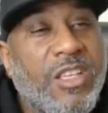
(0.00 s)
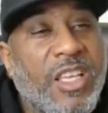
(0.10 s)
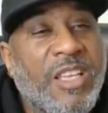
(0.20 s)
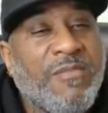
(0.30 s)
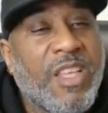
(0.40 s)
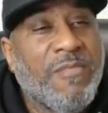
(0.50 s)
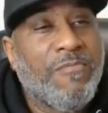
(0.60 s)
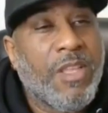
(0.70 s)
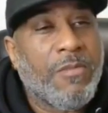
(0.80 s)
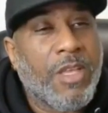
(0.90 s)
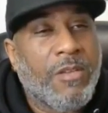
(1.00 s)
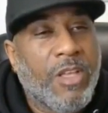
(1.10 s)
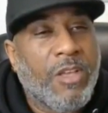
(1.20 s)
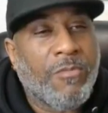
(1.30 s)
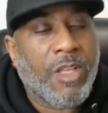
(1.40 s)
in in in in,
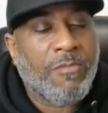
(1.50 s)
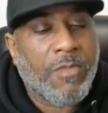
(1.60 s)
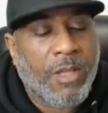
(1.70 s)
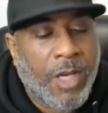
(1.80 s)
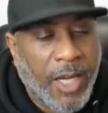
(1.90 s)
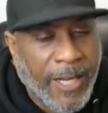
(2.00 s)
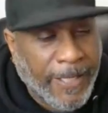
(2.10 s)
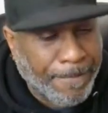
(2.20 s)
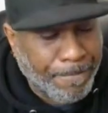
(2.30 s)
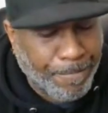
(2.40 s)
in, in uh,